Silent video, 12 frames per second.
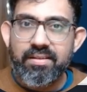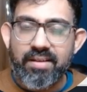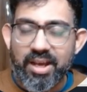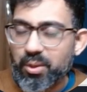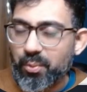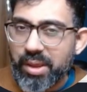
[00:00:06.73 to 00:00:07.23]

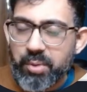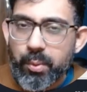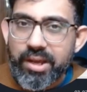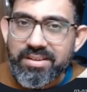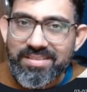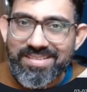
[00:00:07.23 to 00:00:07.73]
Hello
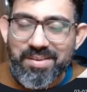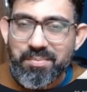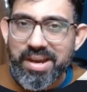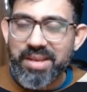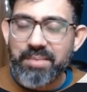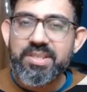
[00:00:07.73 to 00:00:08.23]
everyone,
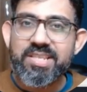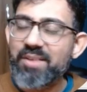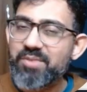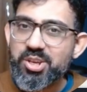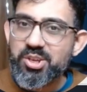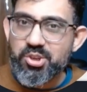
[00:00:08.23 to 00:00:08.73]
my name is
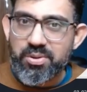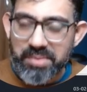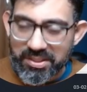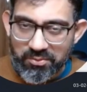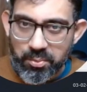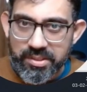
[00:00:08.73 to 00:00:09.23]
Havish
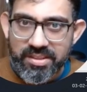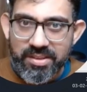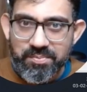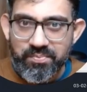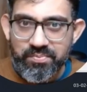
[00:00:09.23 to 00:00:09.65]
Madhupati.